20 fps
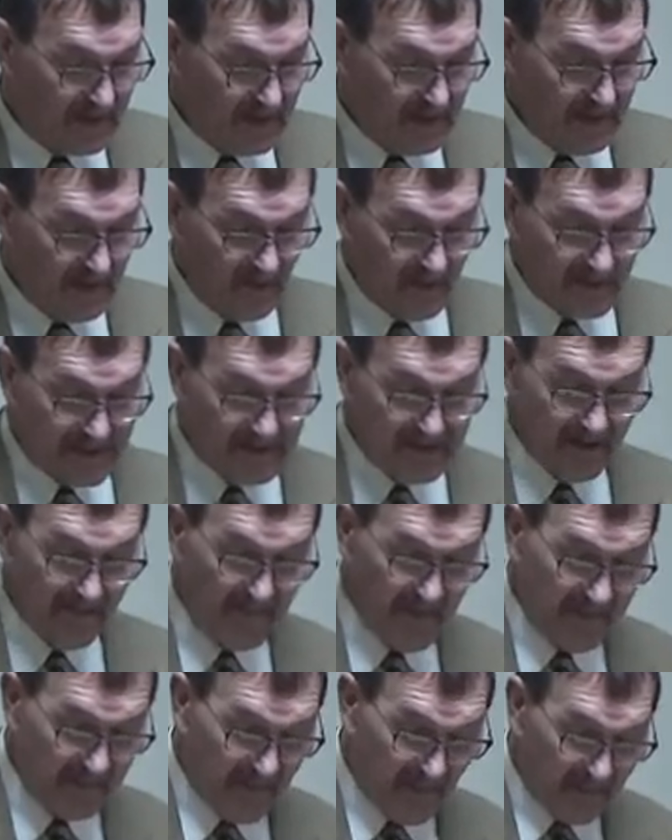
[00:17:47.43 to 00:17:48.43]
when some
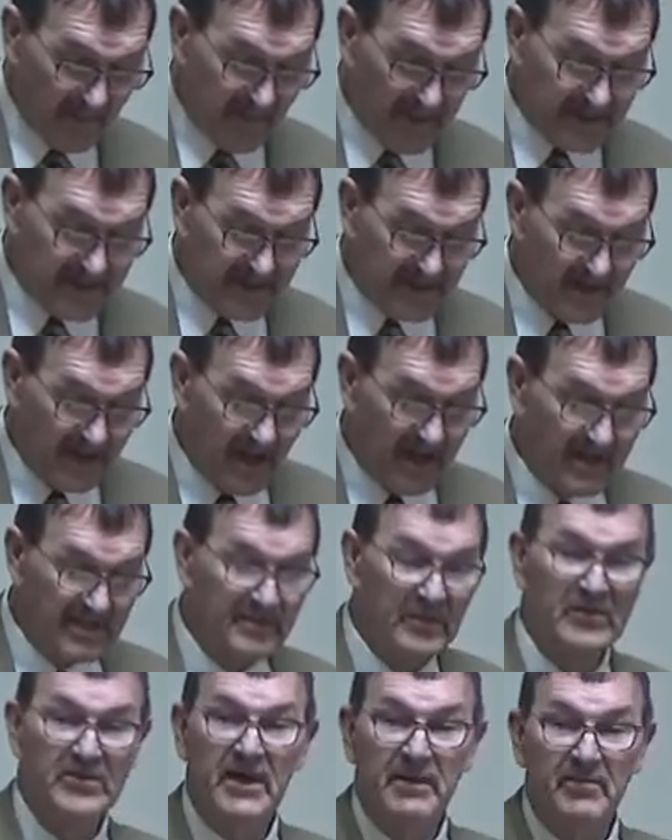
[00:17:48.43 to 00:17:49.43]
people preach the
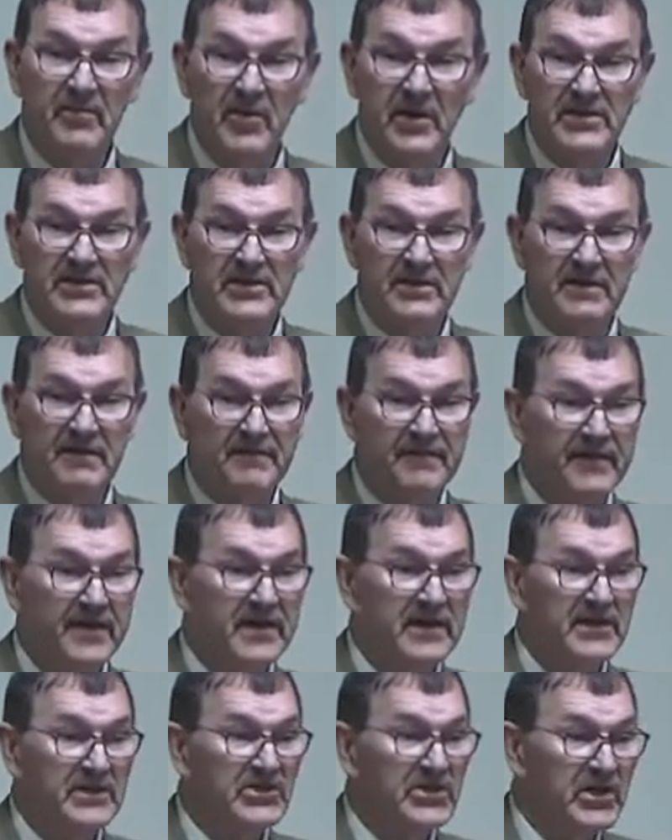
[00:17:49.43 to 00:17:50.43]
gospel, they preach a
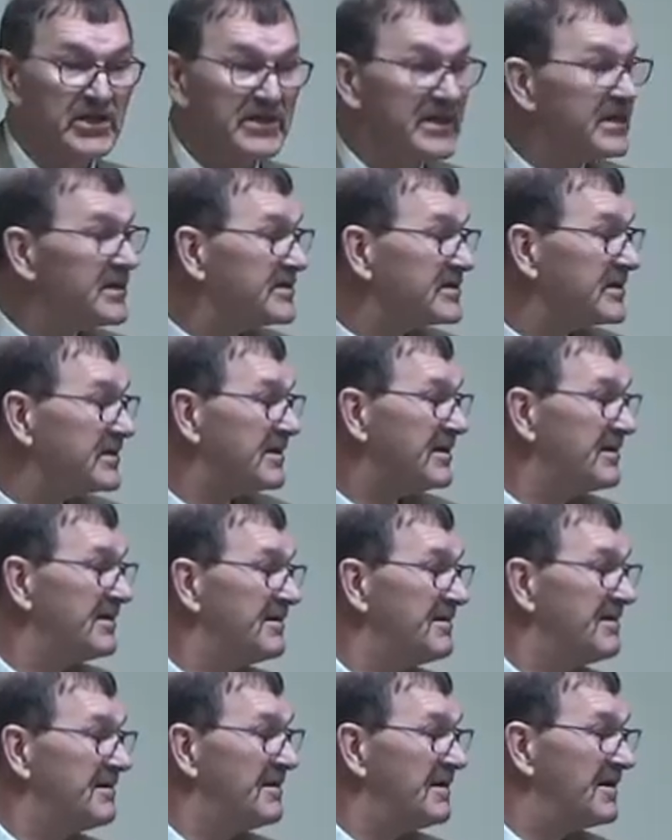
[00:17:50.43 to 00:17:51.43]
defeated Jesus.
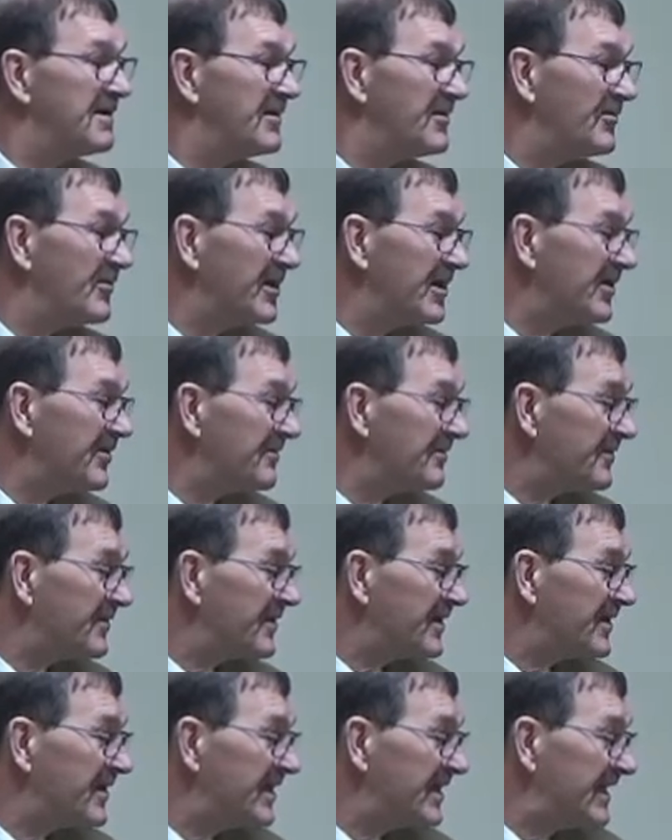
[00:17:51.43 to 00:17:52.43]
Well,
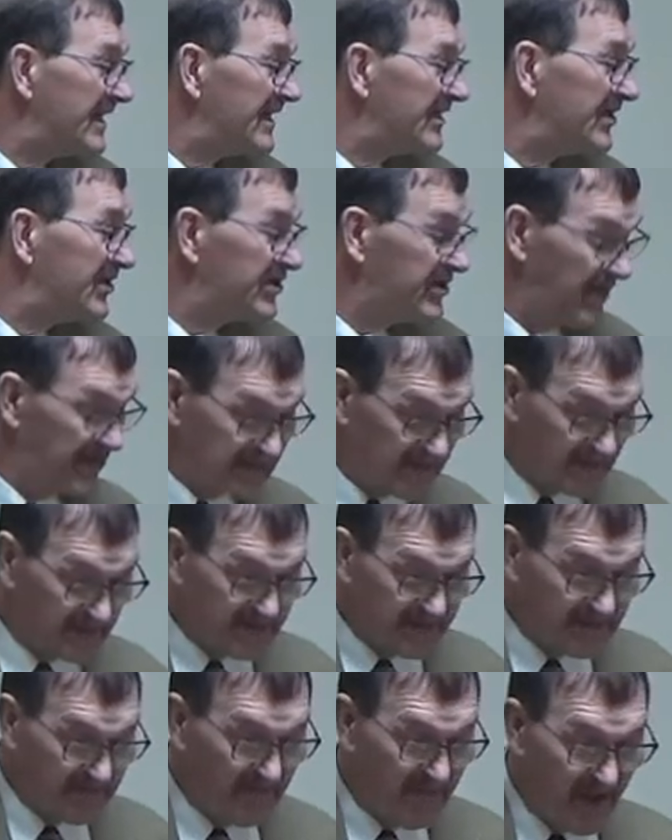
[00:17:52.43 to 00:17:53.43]
Jesus
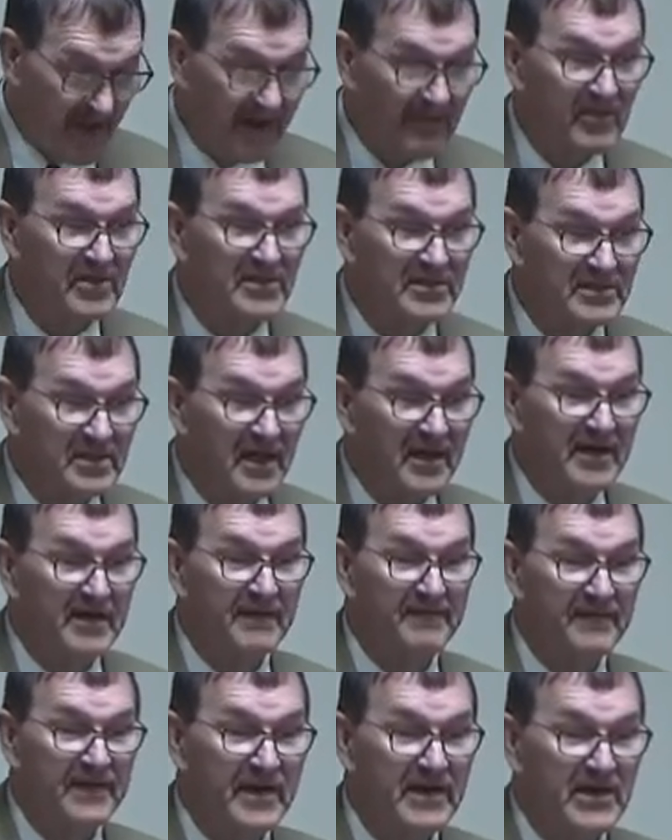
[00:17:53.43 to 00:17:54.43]
in the Bible is not a
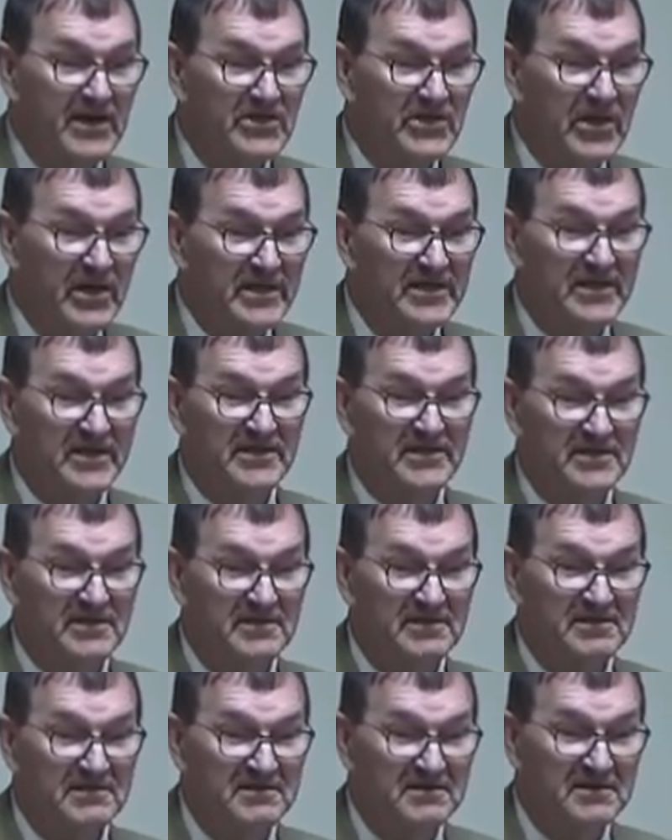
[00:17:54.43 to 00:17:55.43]
defeated Jesus.
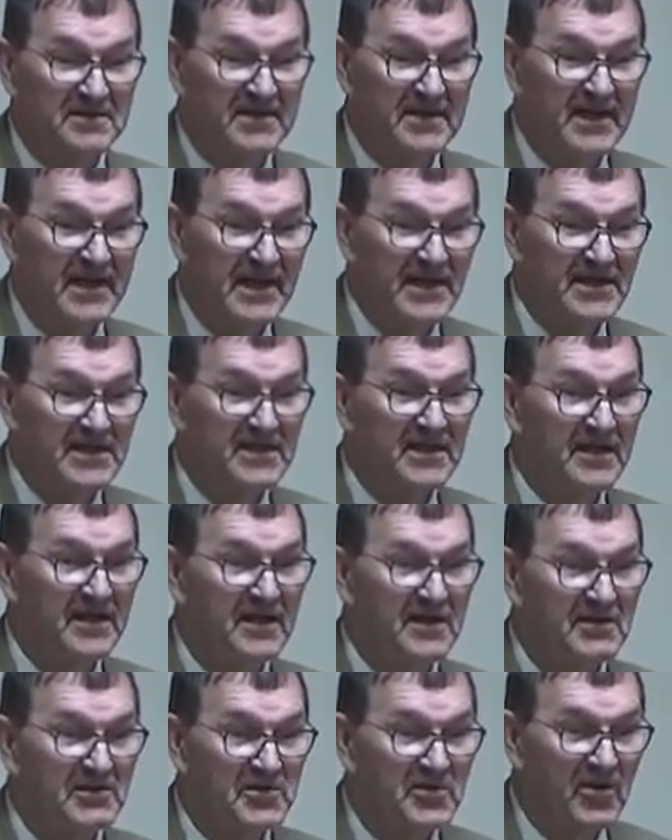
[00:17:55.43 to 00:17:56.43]
He's the
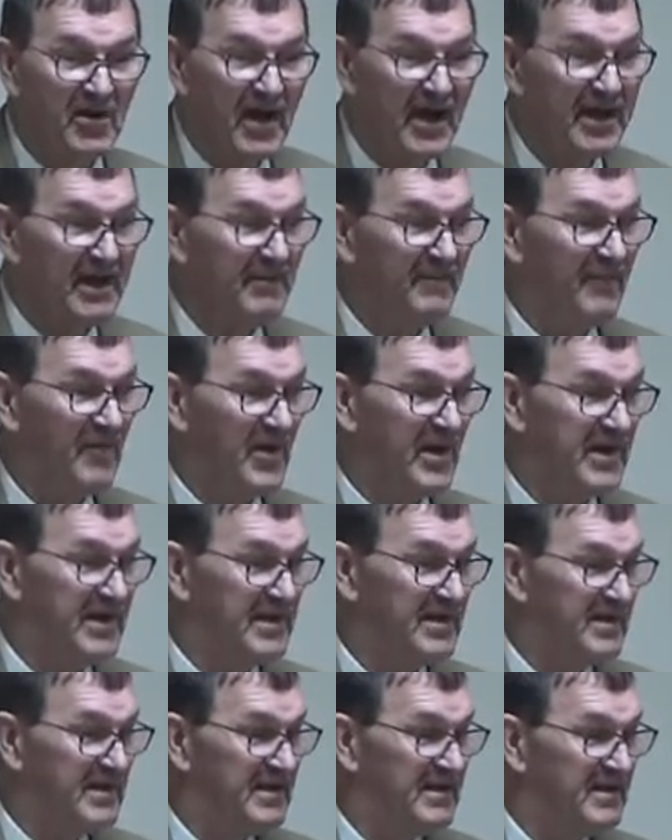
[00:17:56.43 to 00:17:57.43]
triumphant.
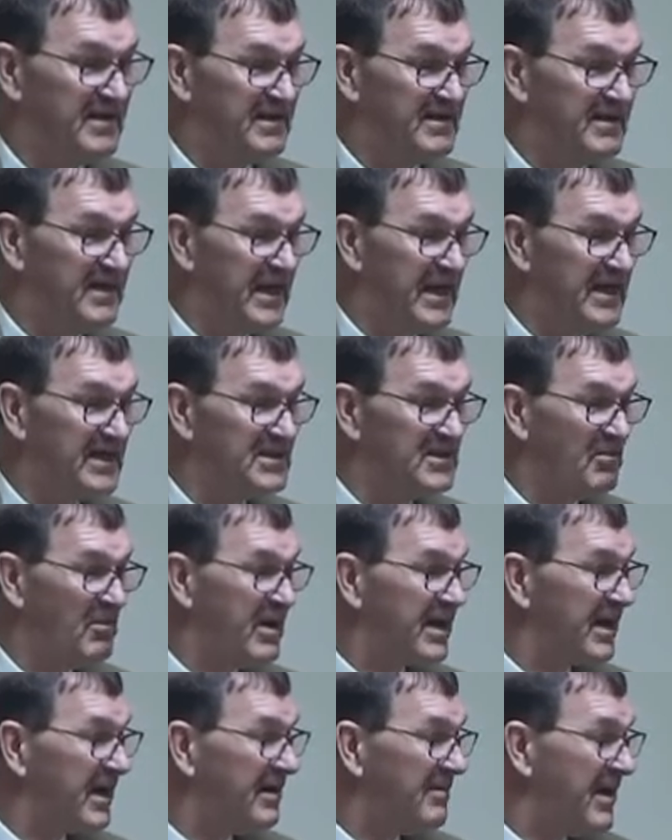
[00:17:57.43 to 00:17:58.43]
He's the one
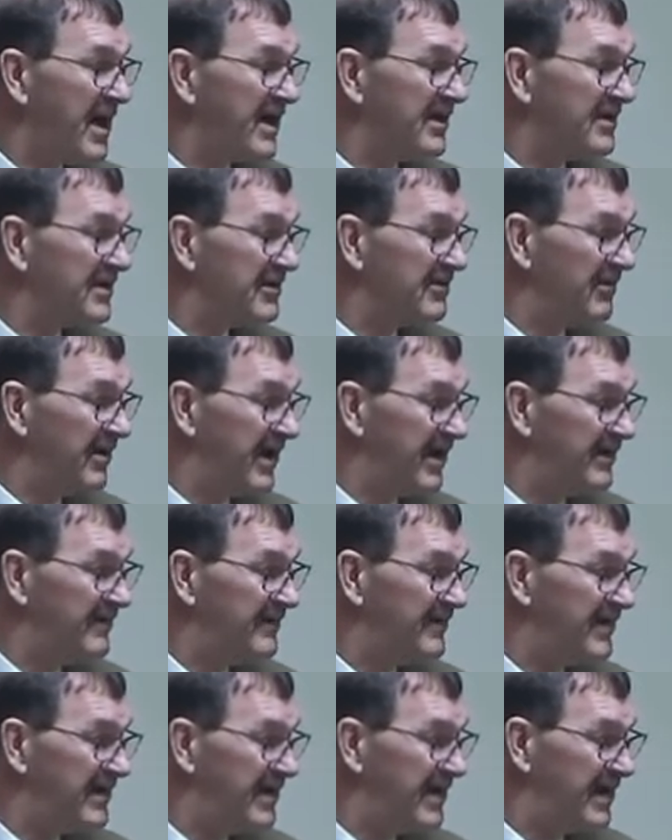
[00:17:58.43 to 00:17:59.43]
that come out of the grave.
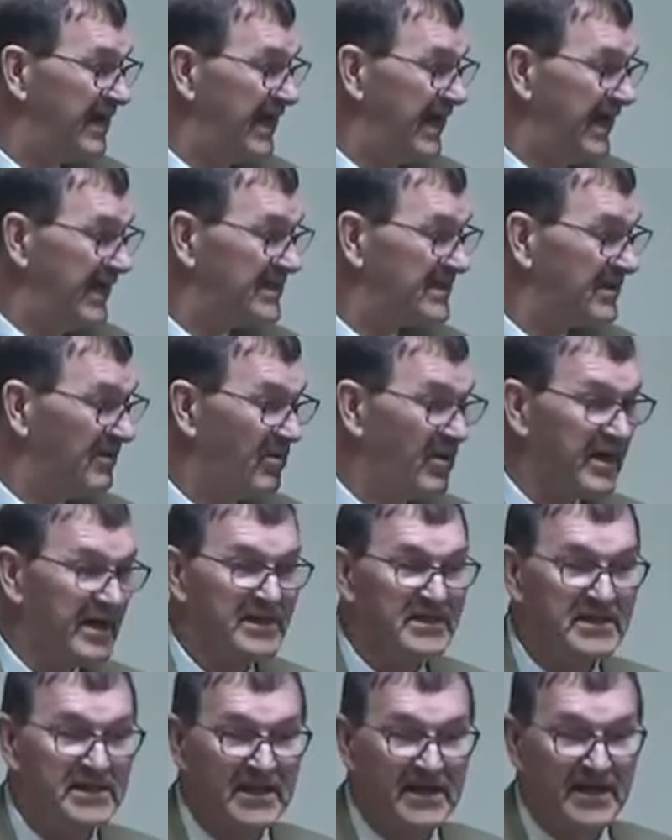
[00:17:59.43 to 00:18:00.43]
He's the one that's
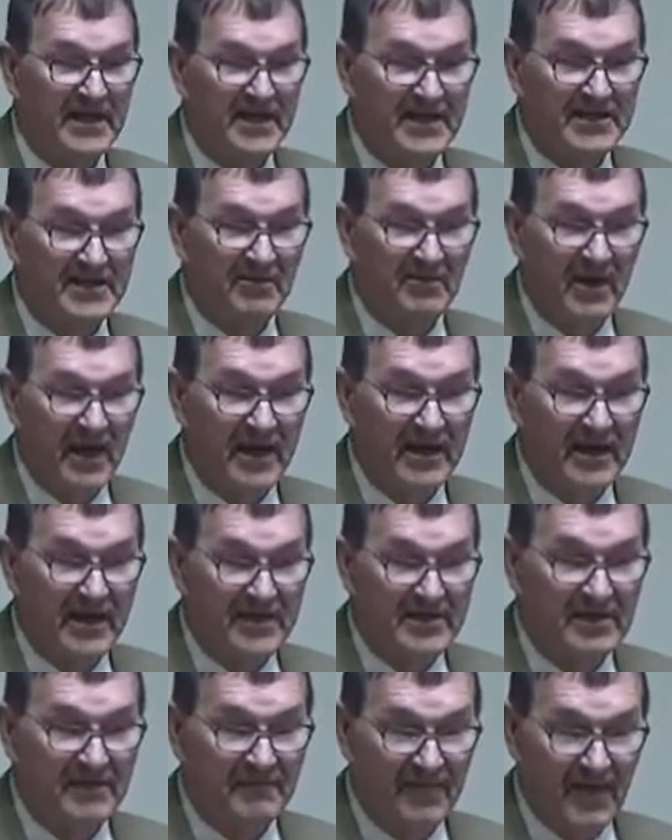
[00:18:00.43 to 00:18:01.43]
seated at the right hand
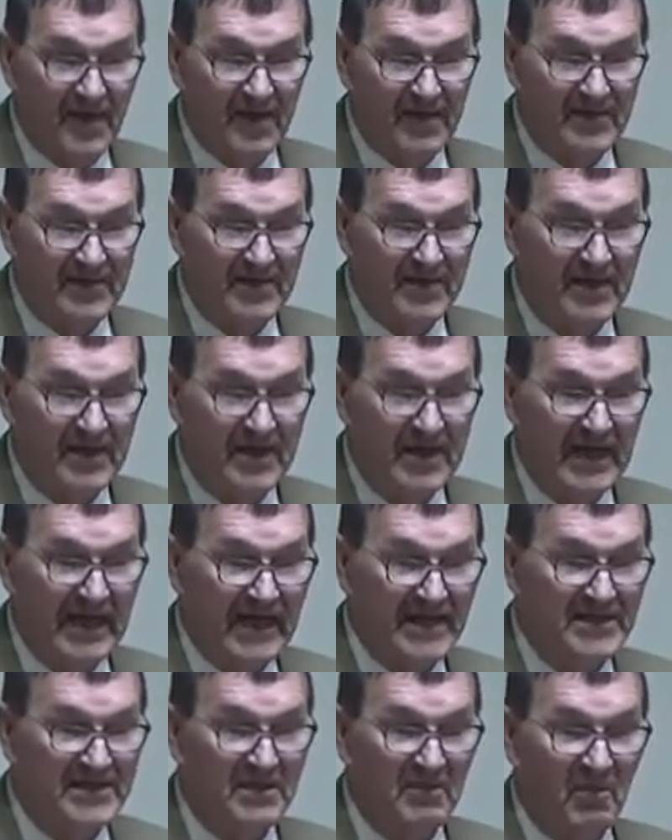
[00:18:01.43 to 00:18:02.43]
of the Father.
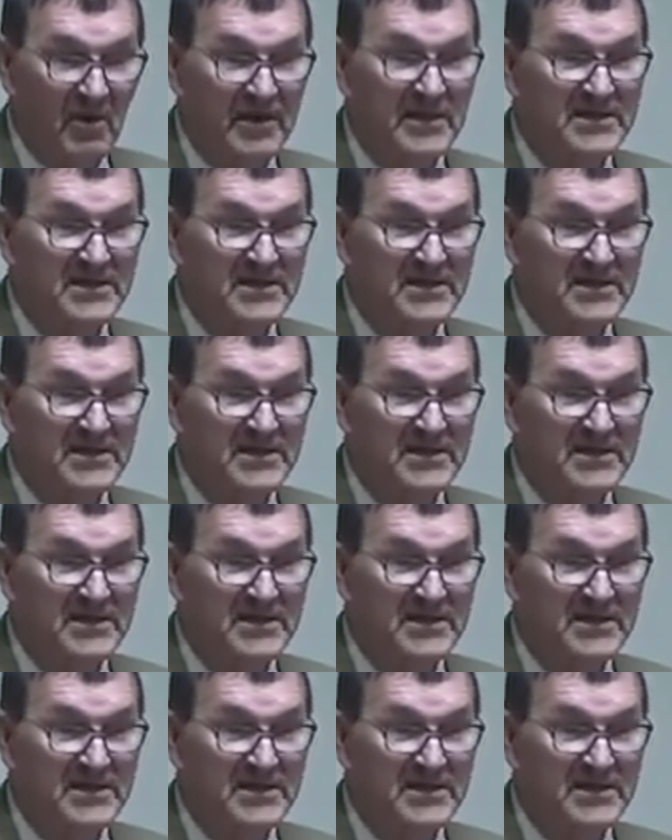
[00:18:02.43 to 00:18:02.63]
He's the one that's